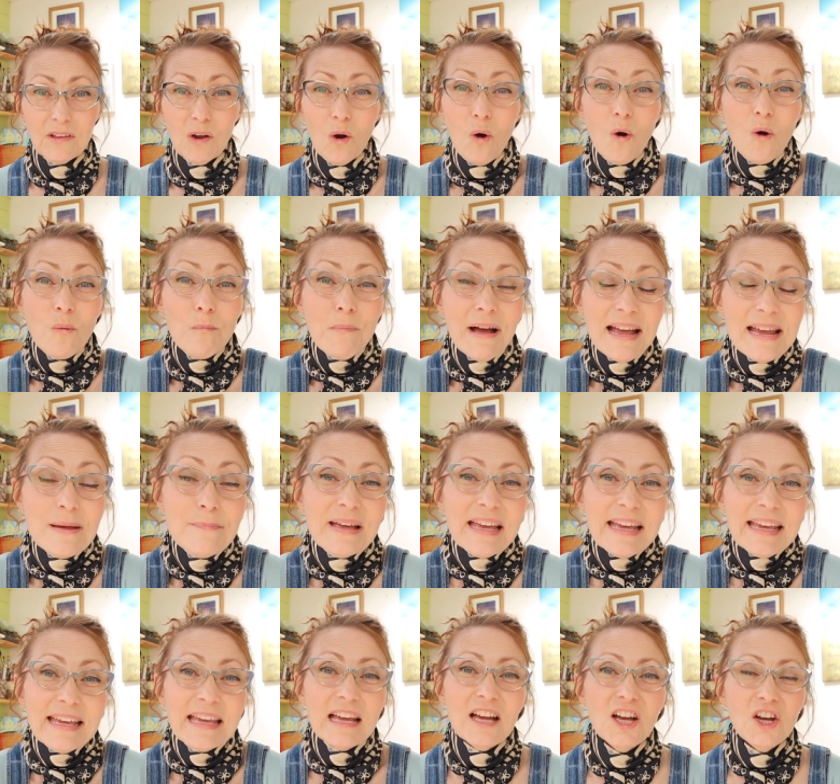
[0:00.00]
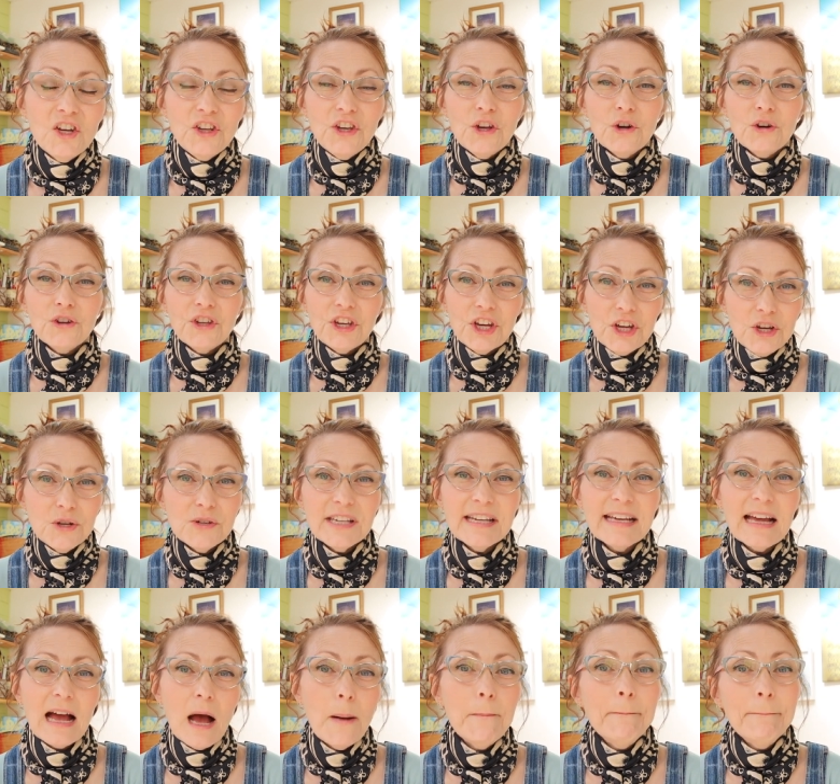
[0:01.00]
Or maybe you're
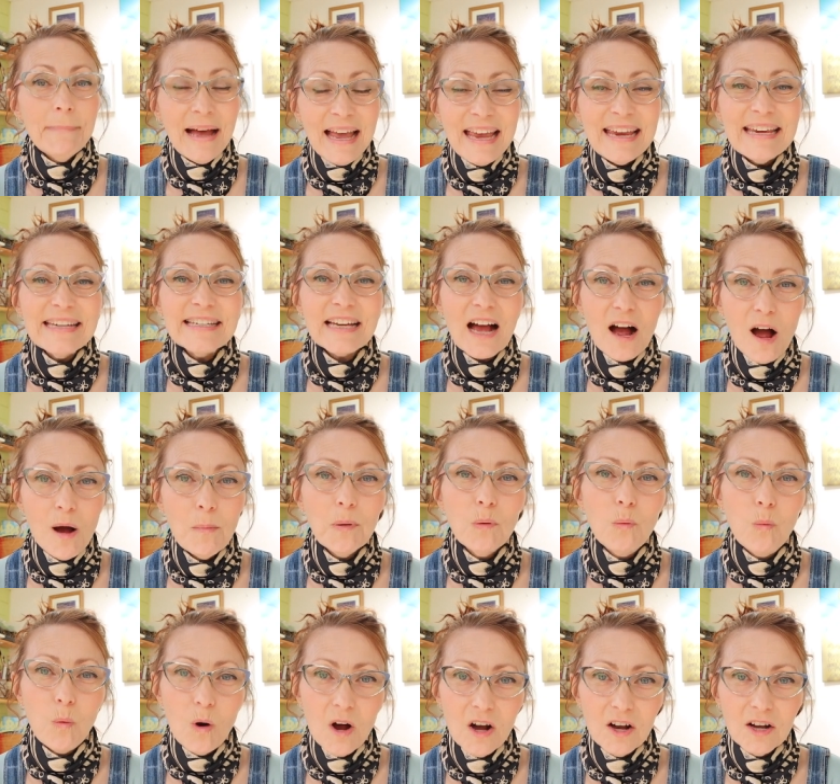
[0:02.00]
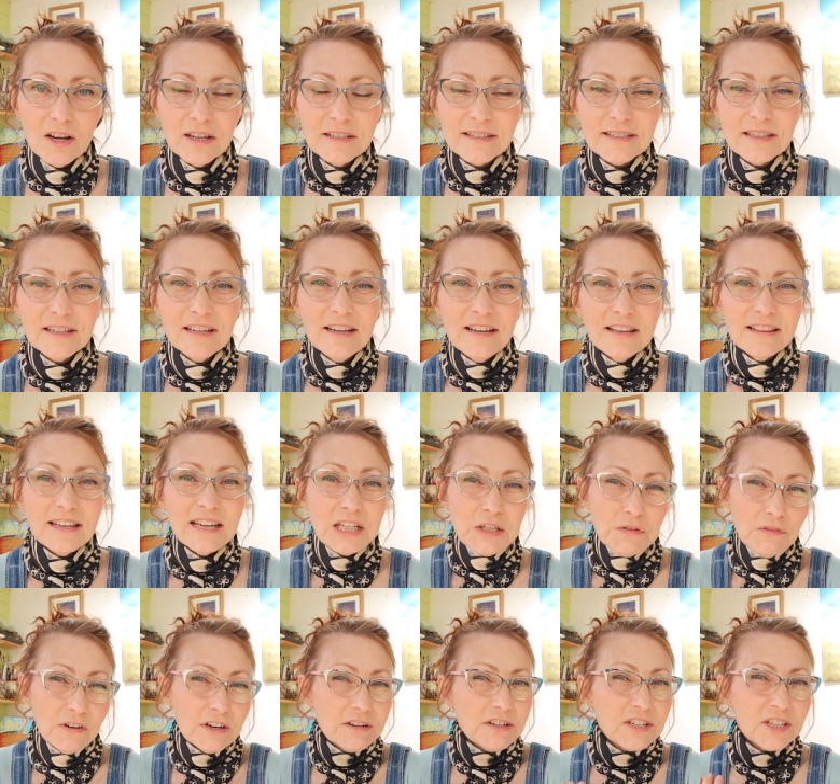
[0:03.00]
using a made-up word that
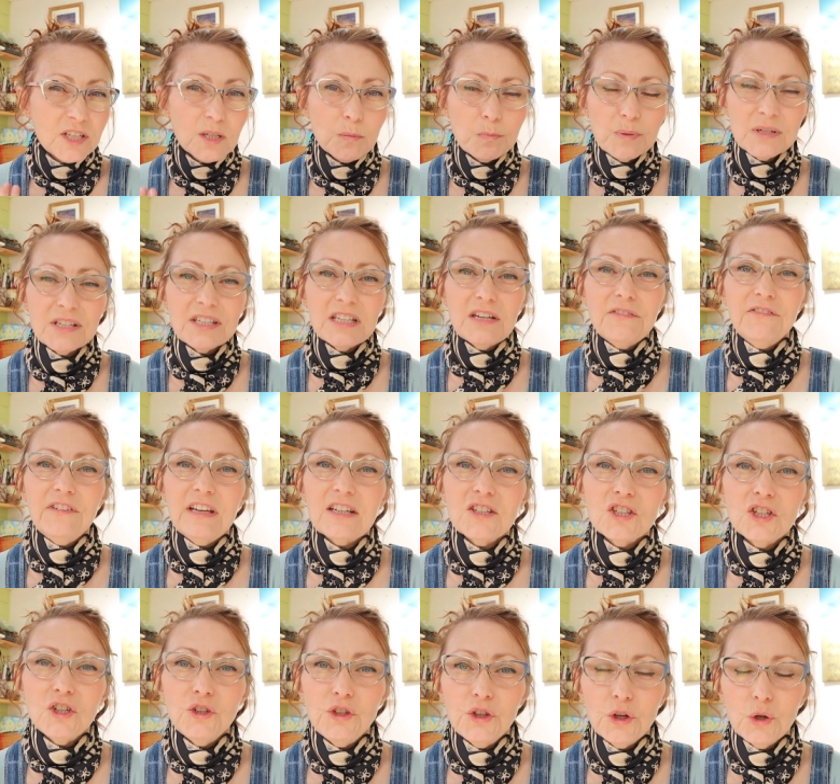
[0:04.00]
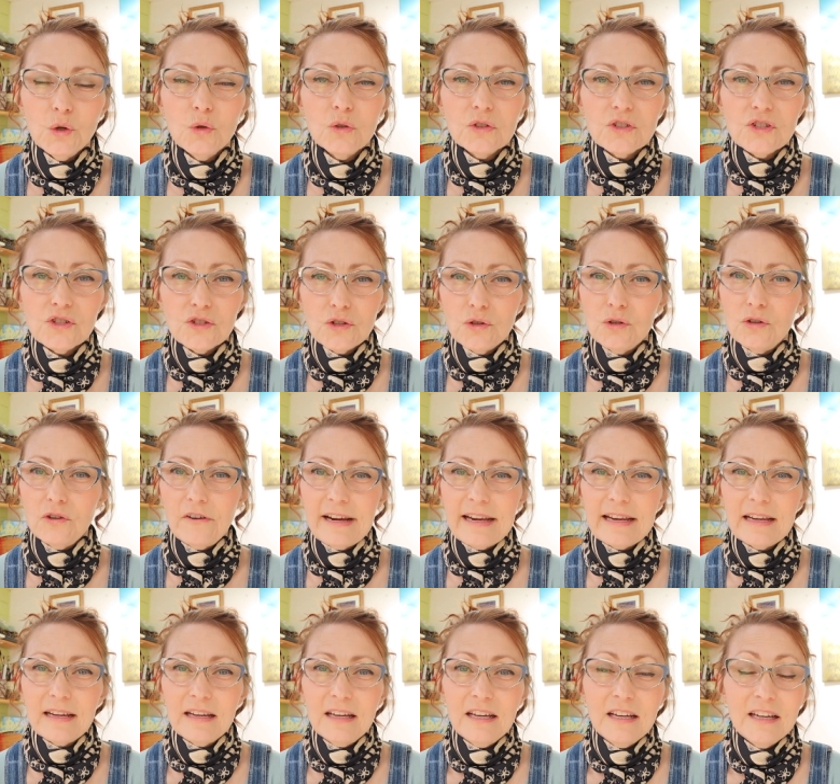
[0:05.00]
is very specific to your story.
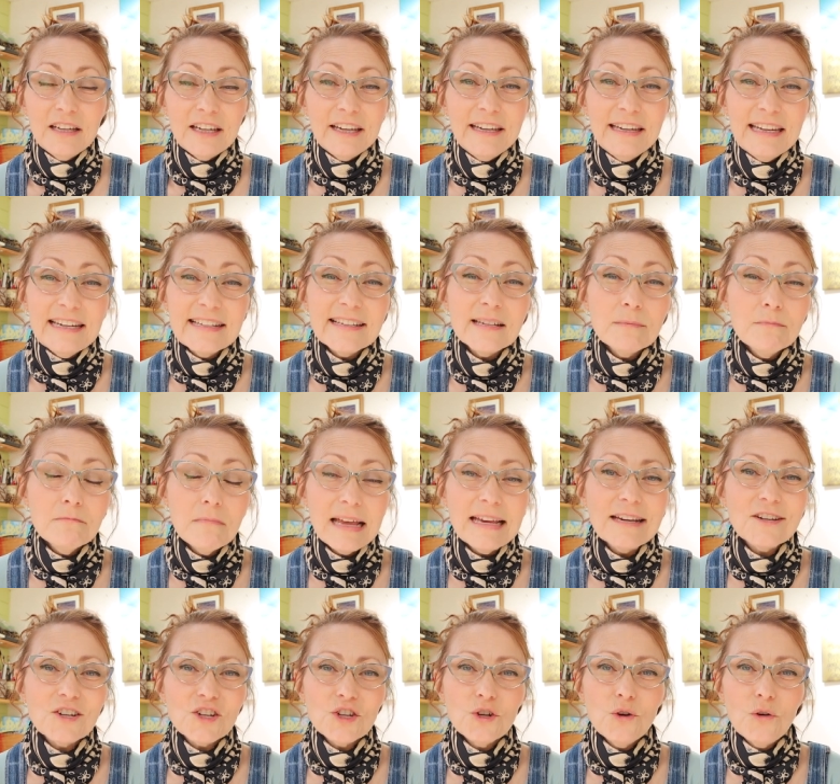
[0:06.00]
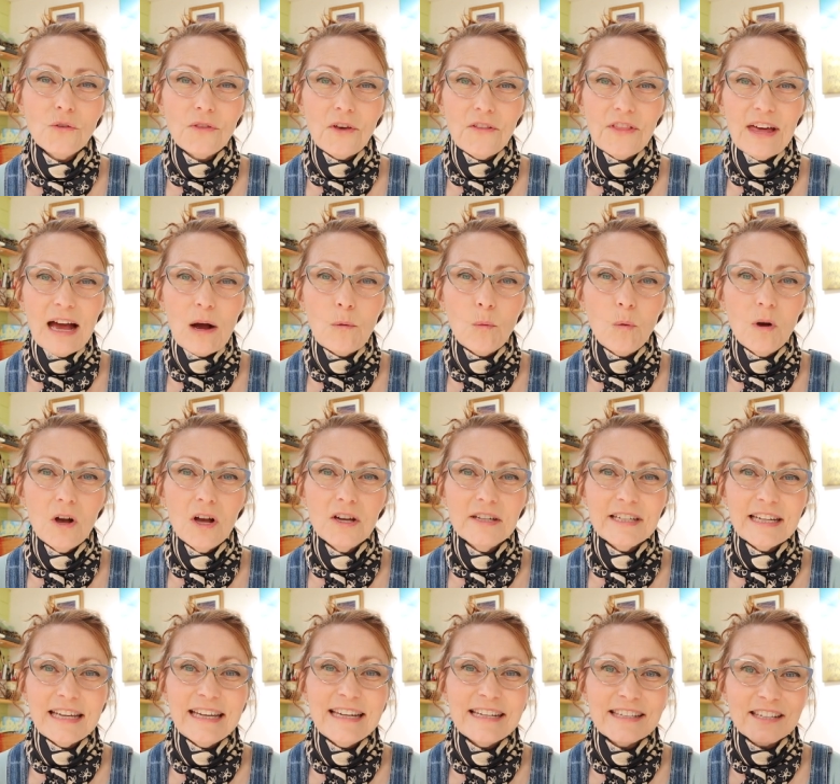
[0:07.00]
You need to make sure that that
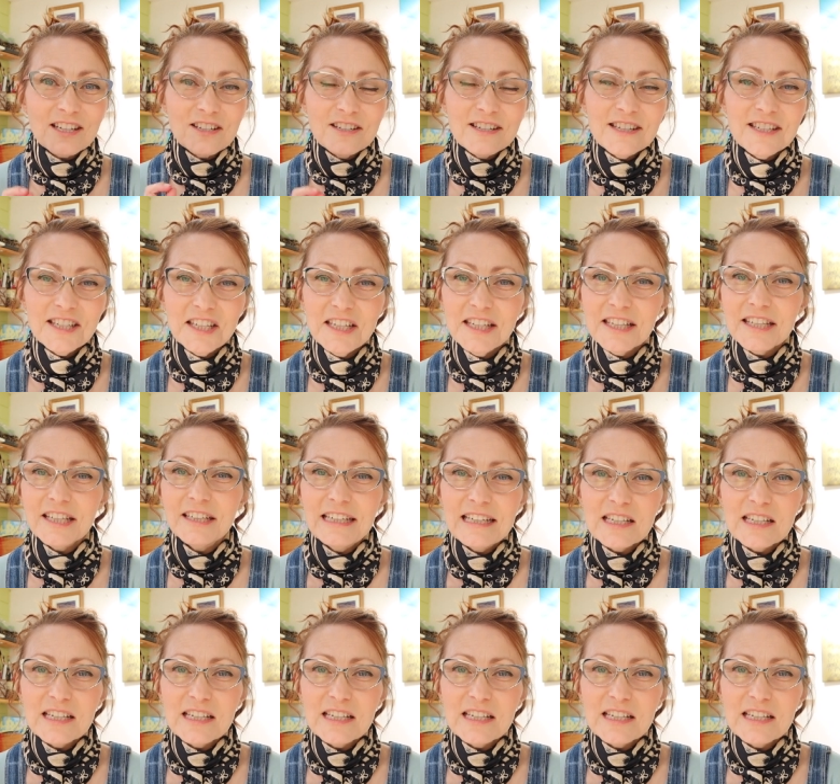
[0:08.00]
word is consistently